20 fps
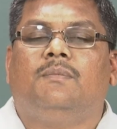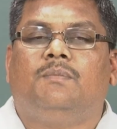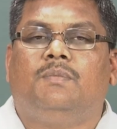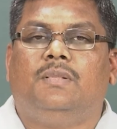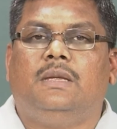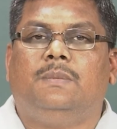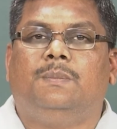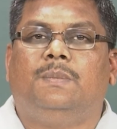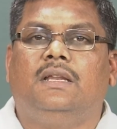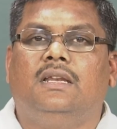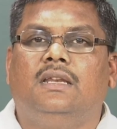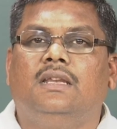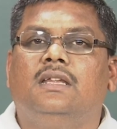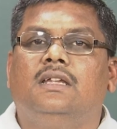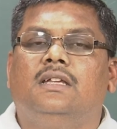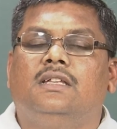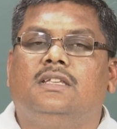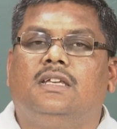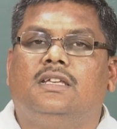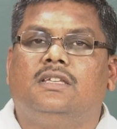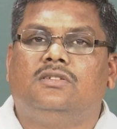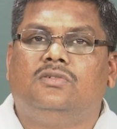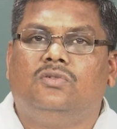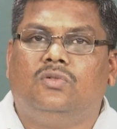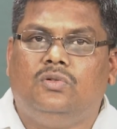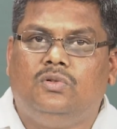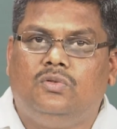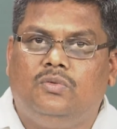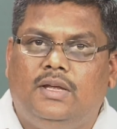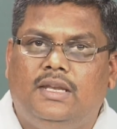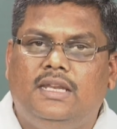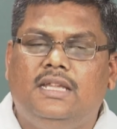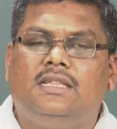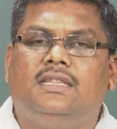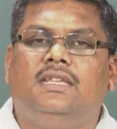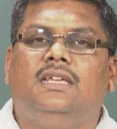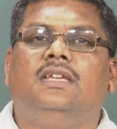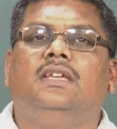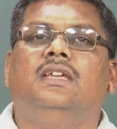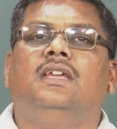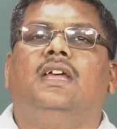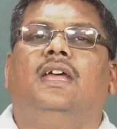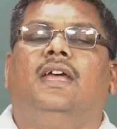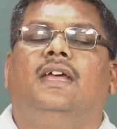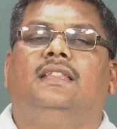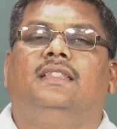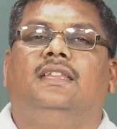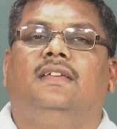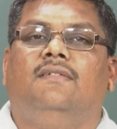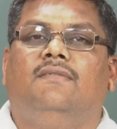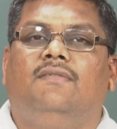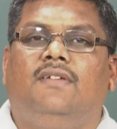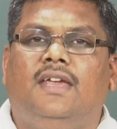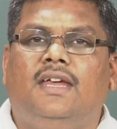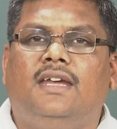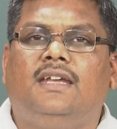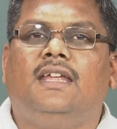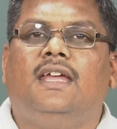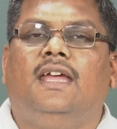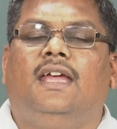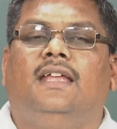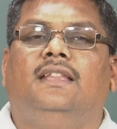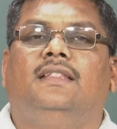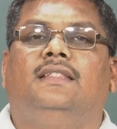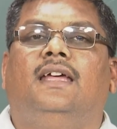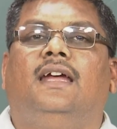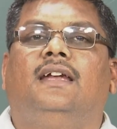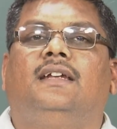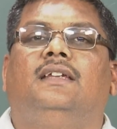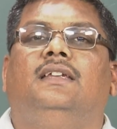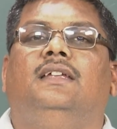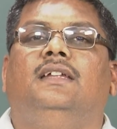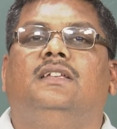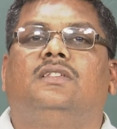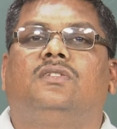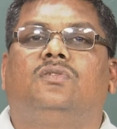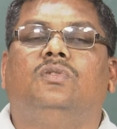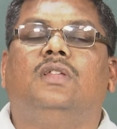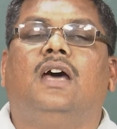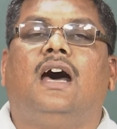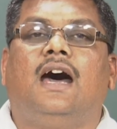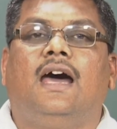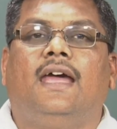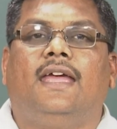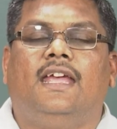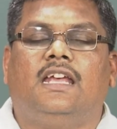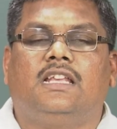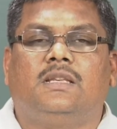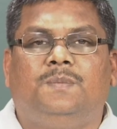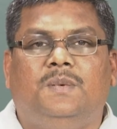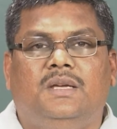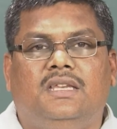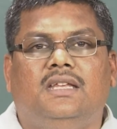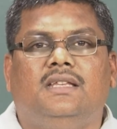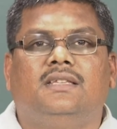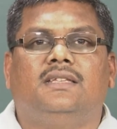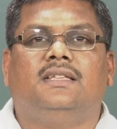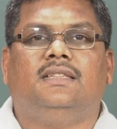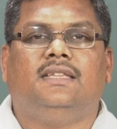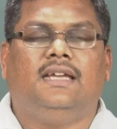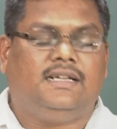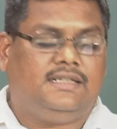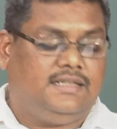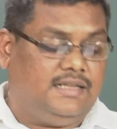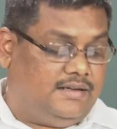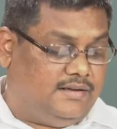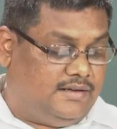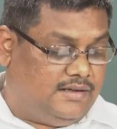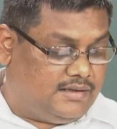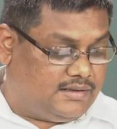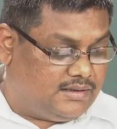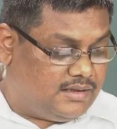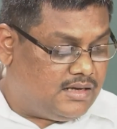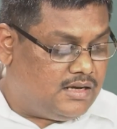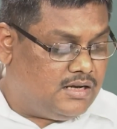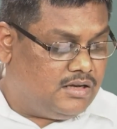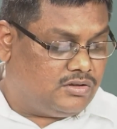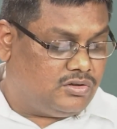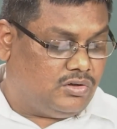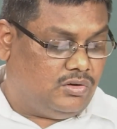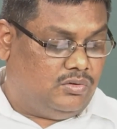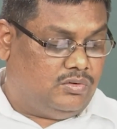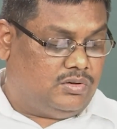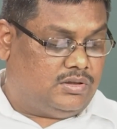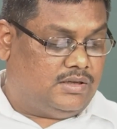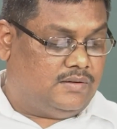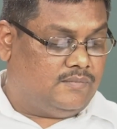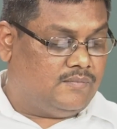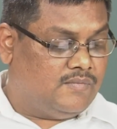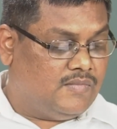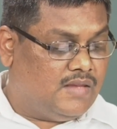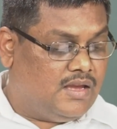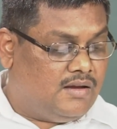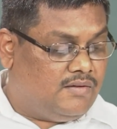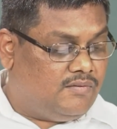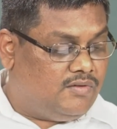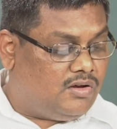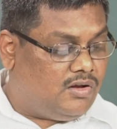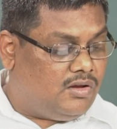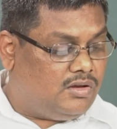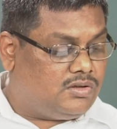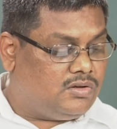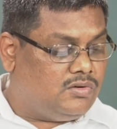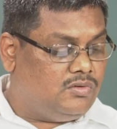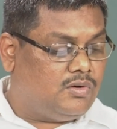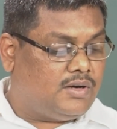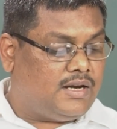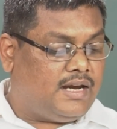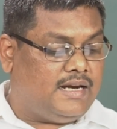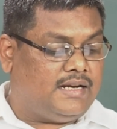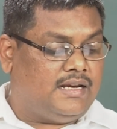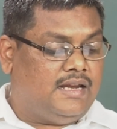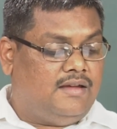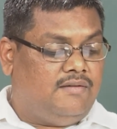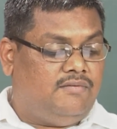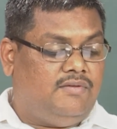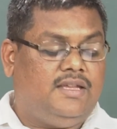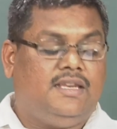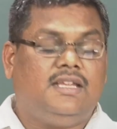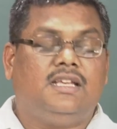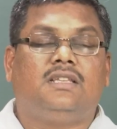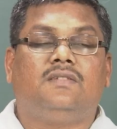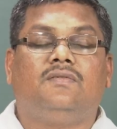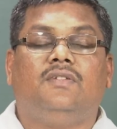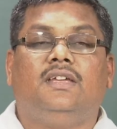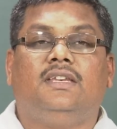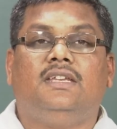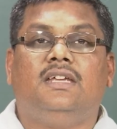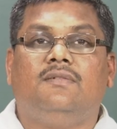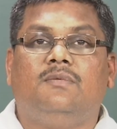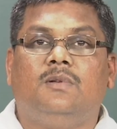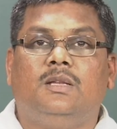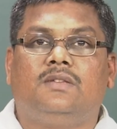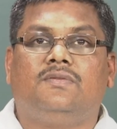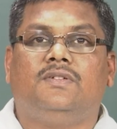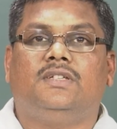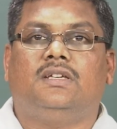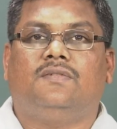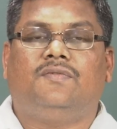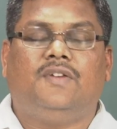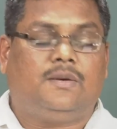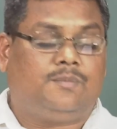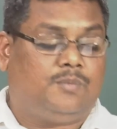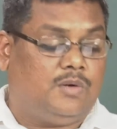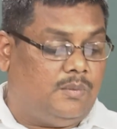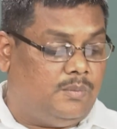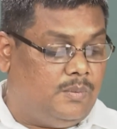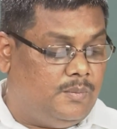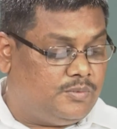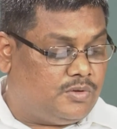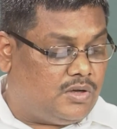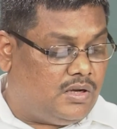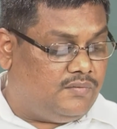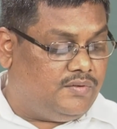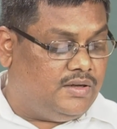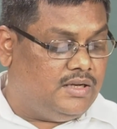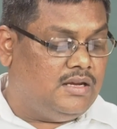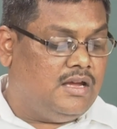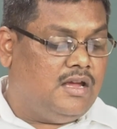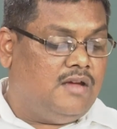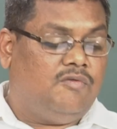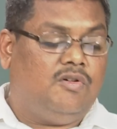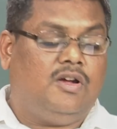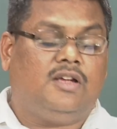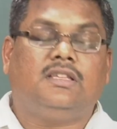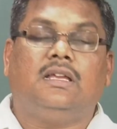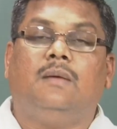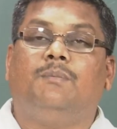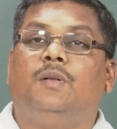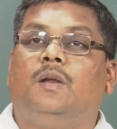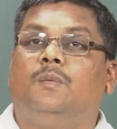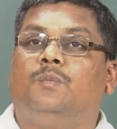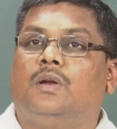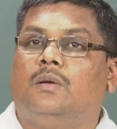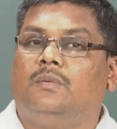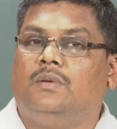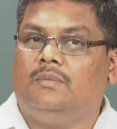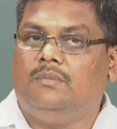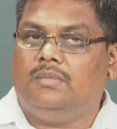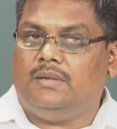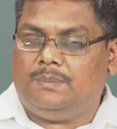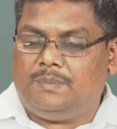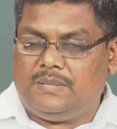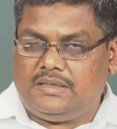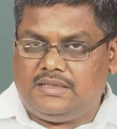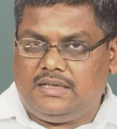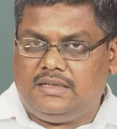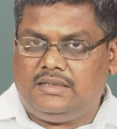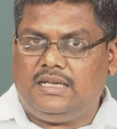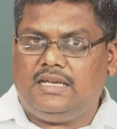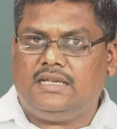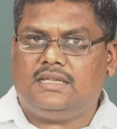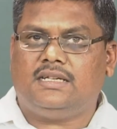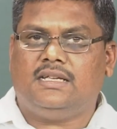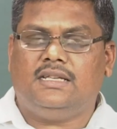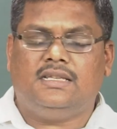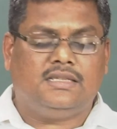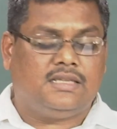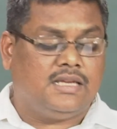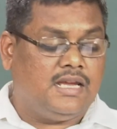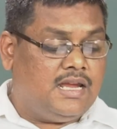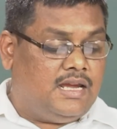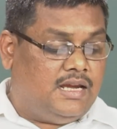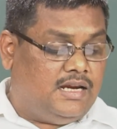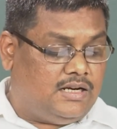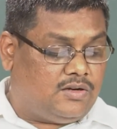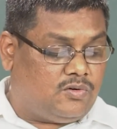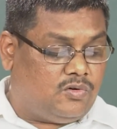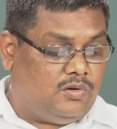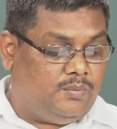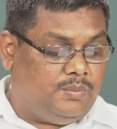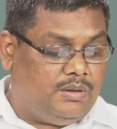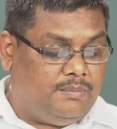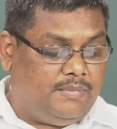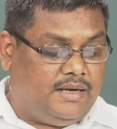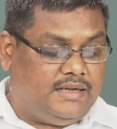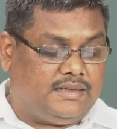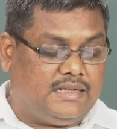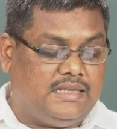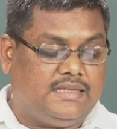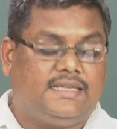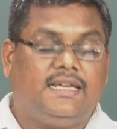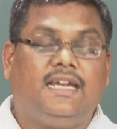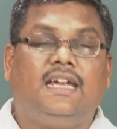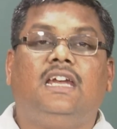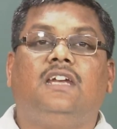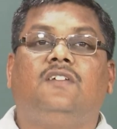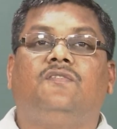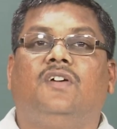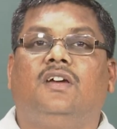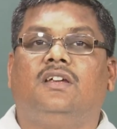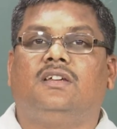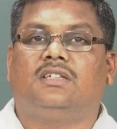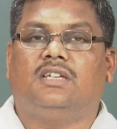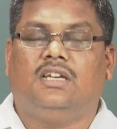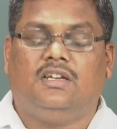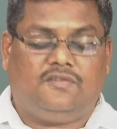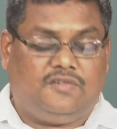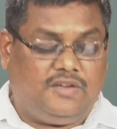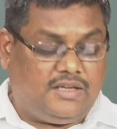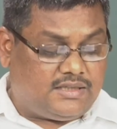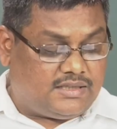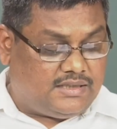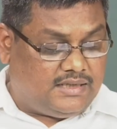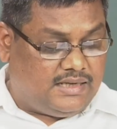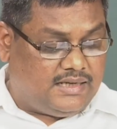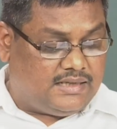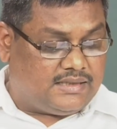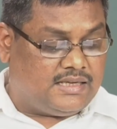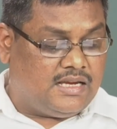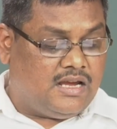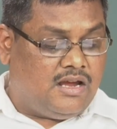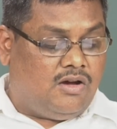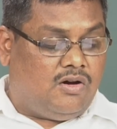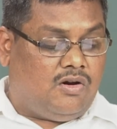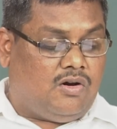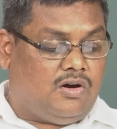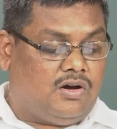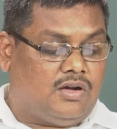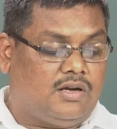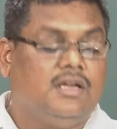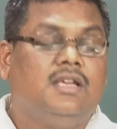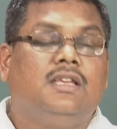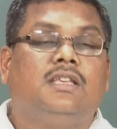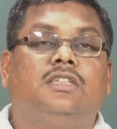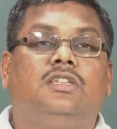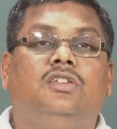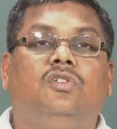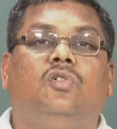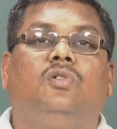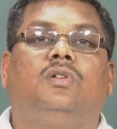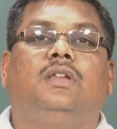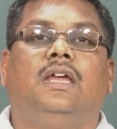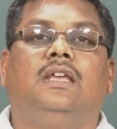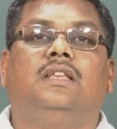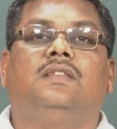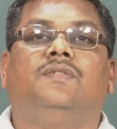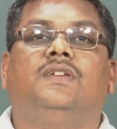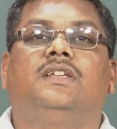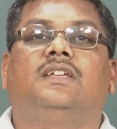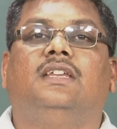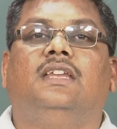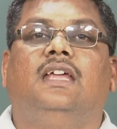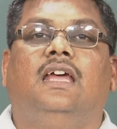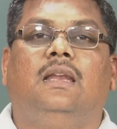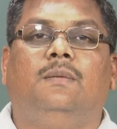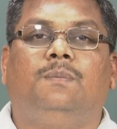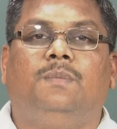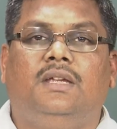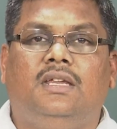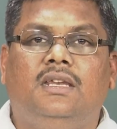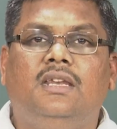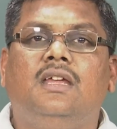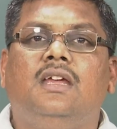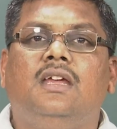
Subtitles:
people just do not do anything and they wait, and that leads to the I experience, and that generates the solution. We also look at various variables which affect problem solving. For example, problem representations, it could be mental set, functional fixedness, or stereotypes which can help in